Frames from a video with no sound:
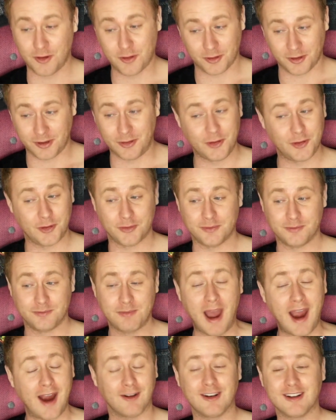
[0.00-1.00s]
or,
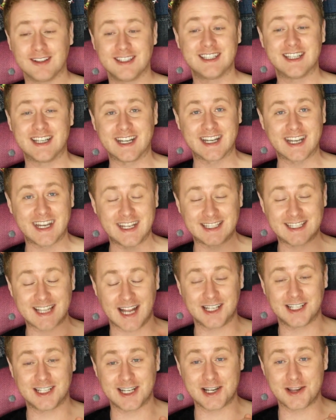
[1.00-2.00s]
parenting. It's
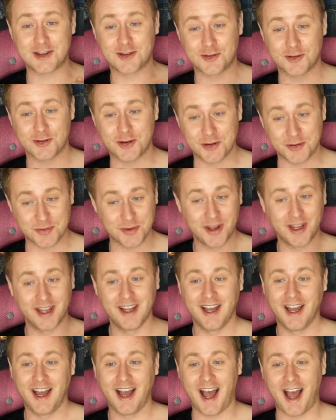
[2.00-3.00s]
actually through
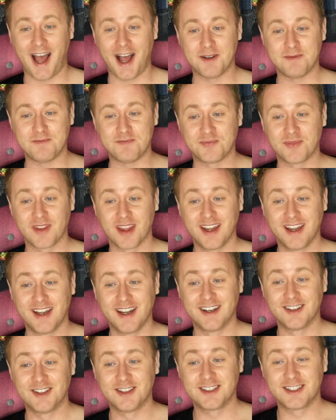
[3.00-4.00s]
um,
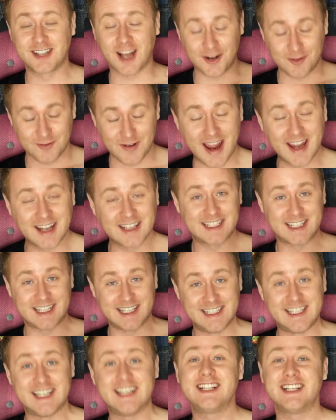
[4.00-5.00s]
direct
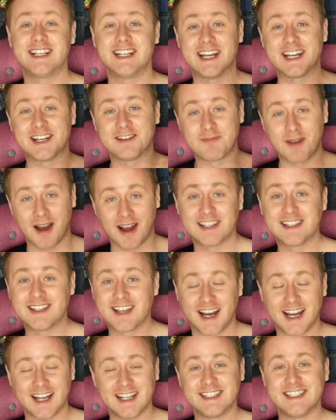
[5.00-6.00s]
conditioning by
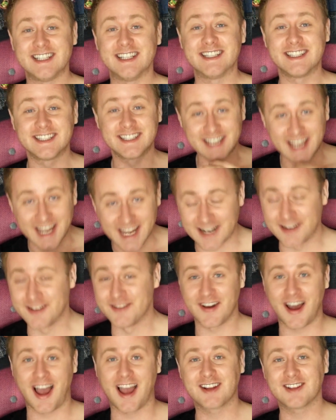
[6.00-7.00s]
scientists in a
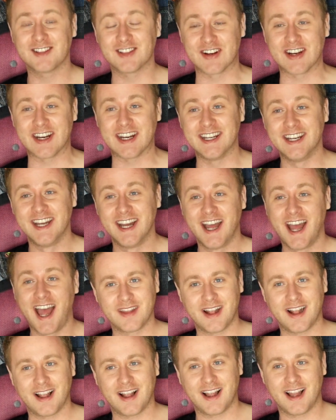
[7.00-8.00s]
factory
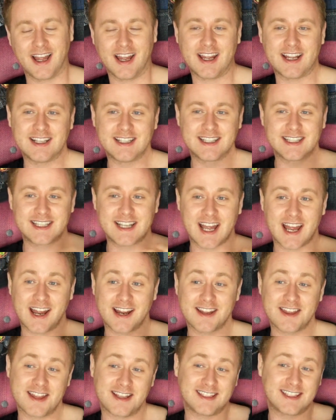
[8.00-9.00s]
like uh, instead uh,
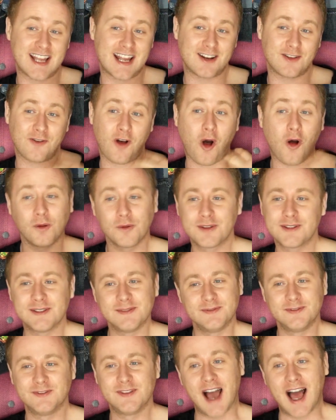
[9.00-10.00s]
instead of
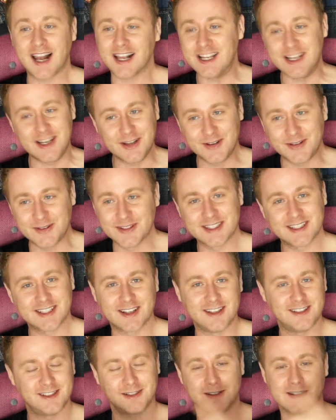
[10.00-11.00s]
wholesome values,
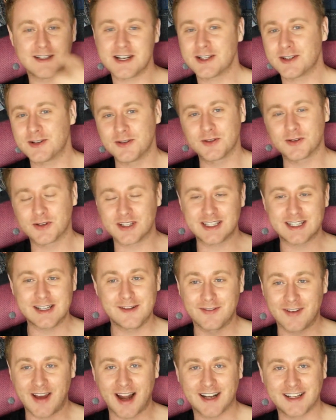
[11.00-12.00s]
traditional Christian
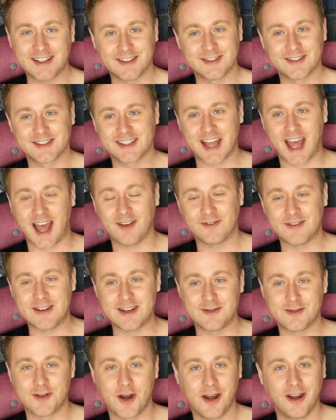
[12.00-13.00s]
values have
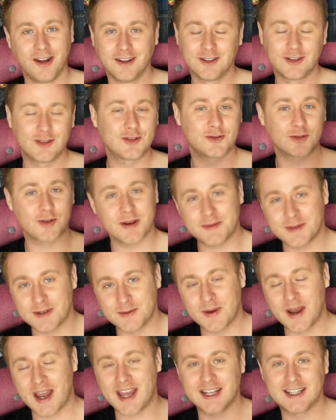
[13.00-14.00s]
been stripped
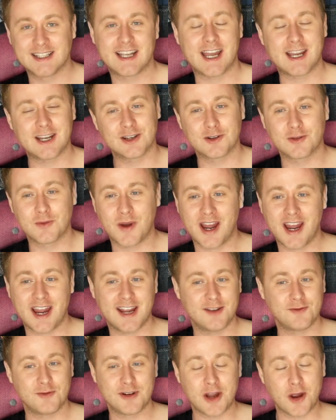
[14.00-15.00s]
away and taken away.
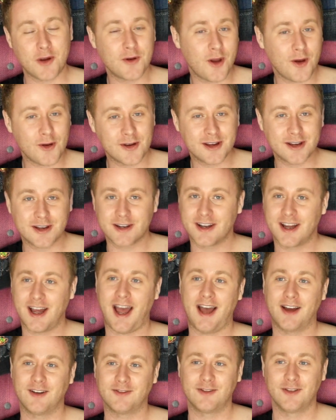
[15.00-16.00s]
We no longer
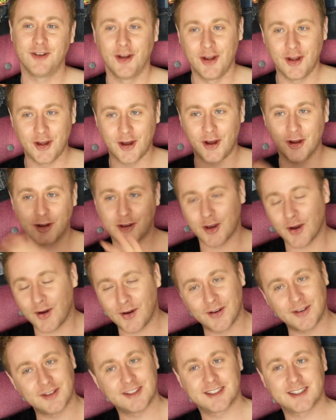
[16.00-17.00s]
have a
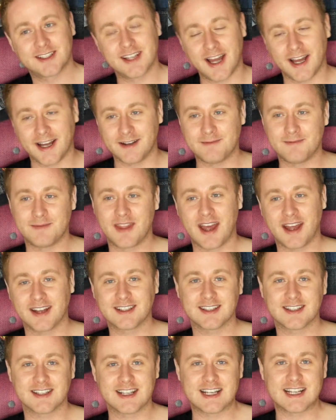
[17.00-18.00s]
God um, that
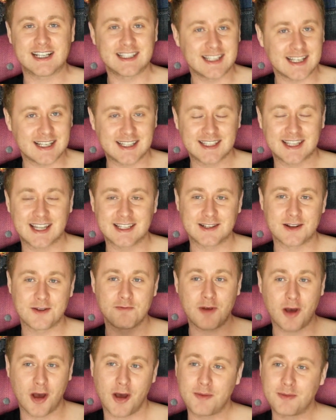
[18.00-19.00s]
doesn't exist. There's no
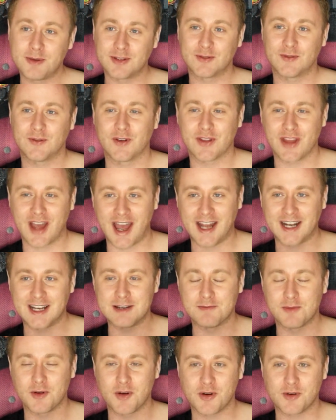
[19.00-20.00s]
purpose for that
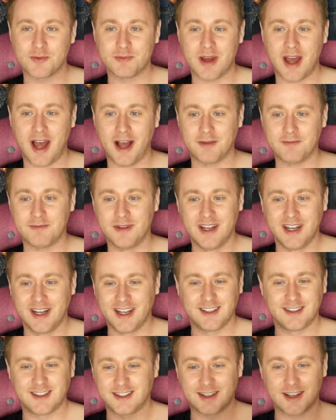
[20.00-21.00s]
anymore. Um,
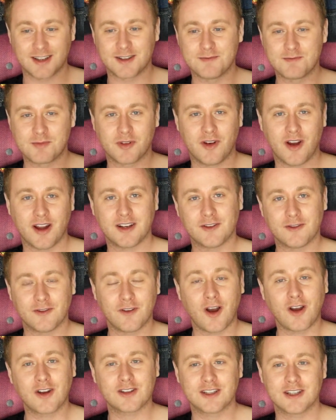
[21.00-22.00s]
just doesn't provide a
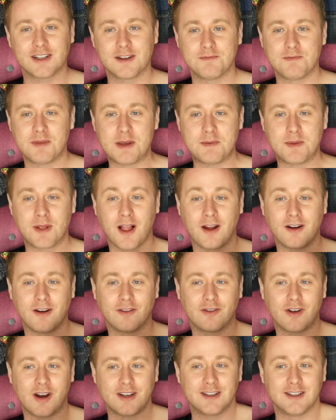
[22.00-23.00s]
function, and people aren't
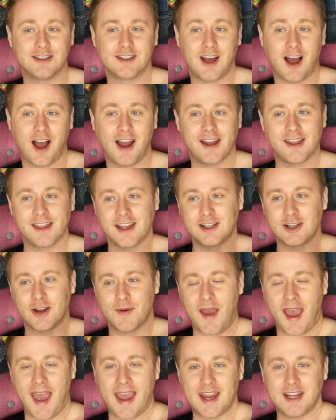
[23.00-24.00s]
afraid to die and they don't
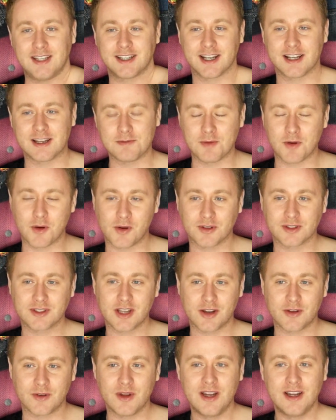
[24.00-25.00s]
age anymore.
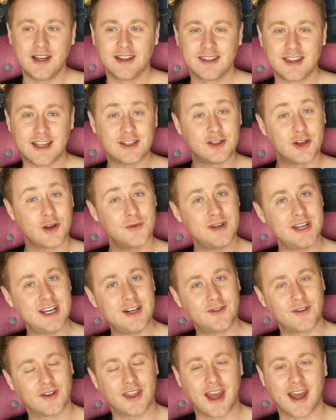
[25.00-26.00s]
So there's no need
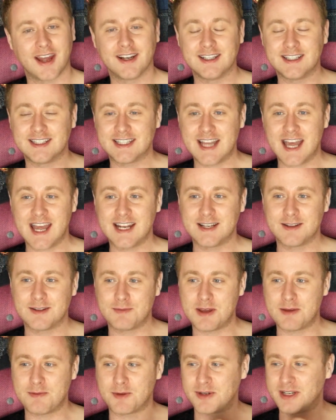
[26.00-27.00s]
for that. Instead,
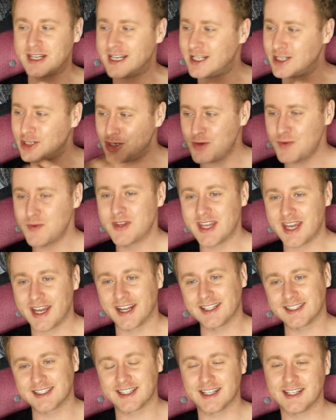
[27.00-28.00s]
people need new
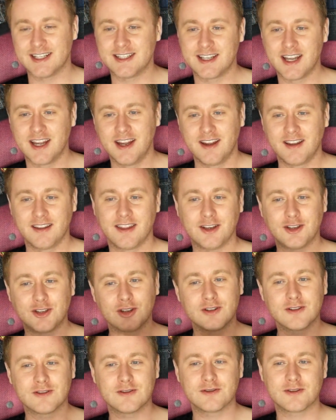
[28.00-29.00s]
things, and they
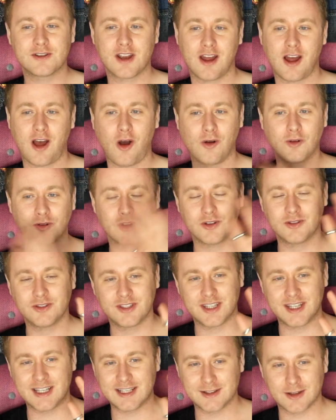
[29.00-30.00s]
shouldn't uh, hold on
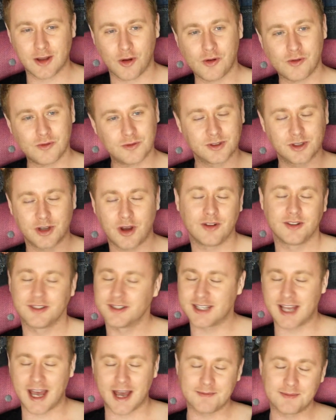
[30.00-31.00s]
to these old
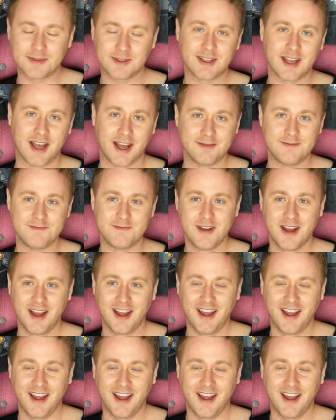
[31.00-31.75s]
concepts. Um,